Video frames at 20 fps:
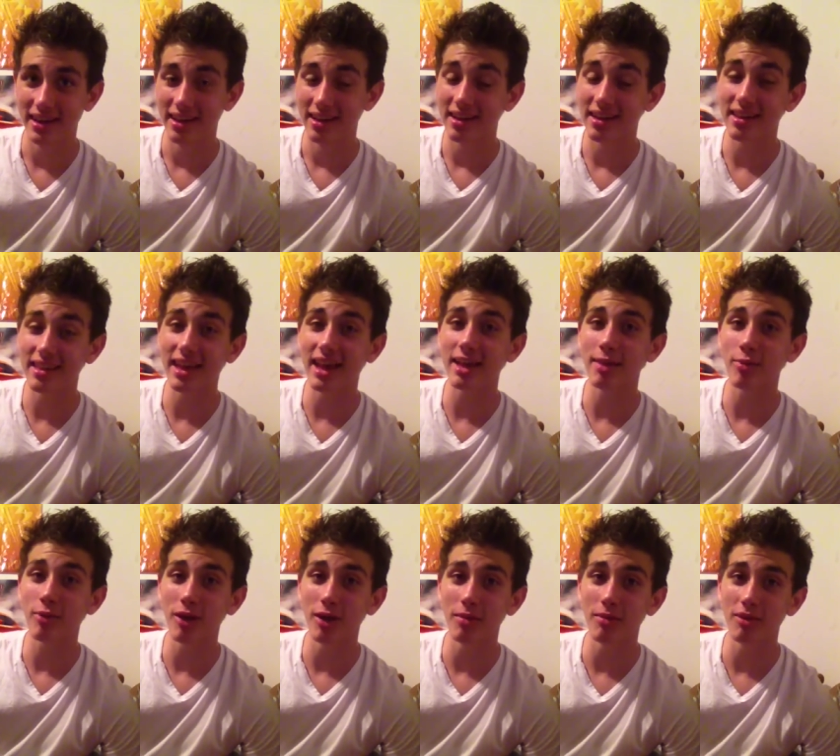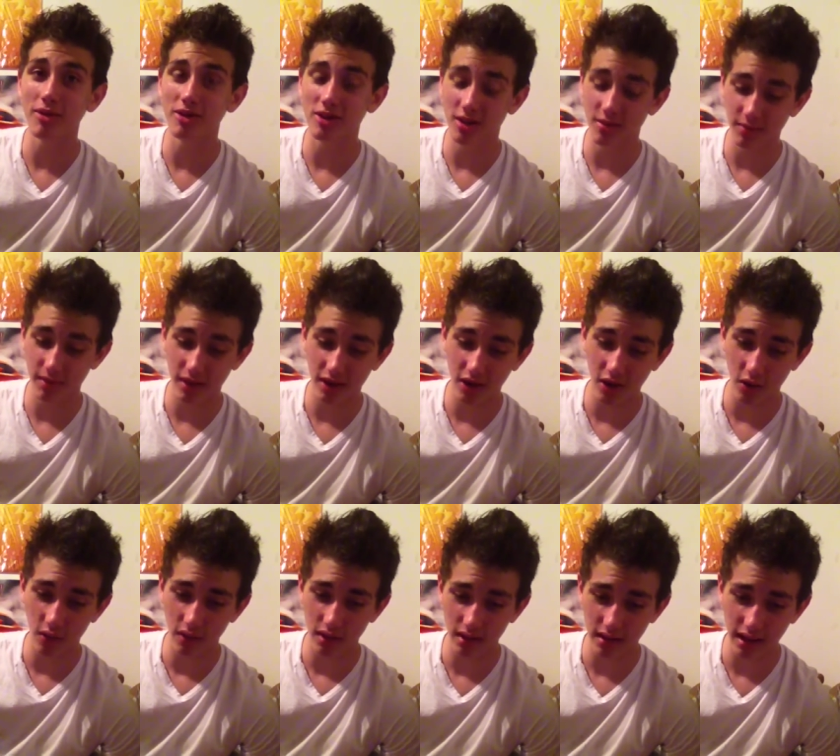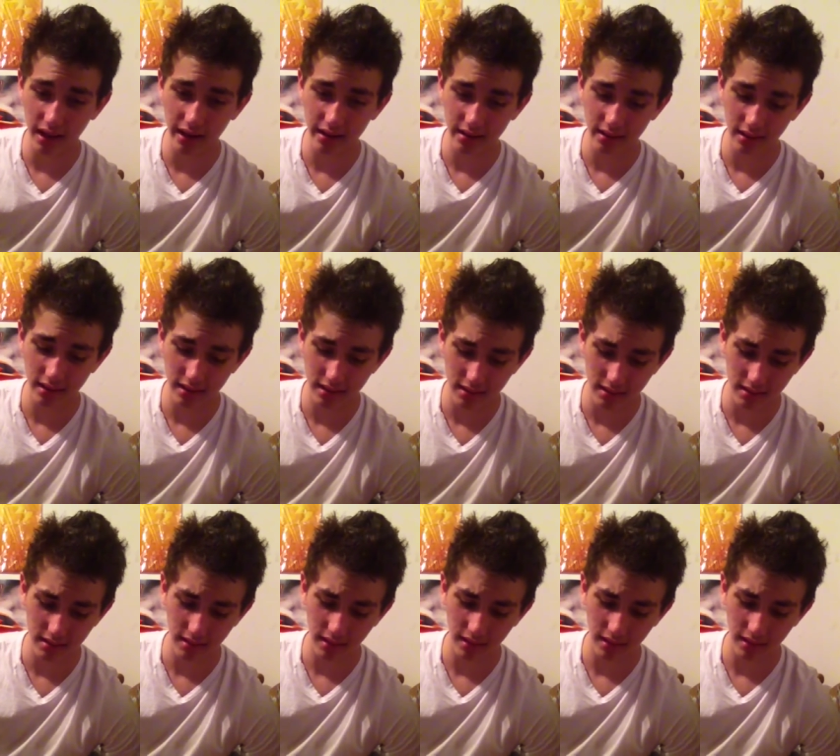Because that's pretty much just me going. Actually, it's...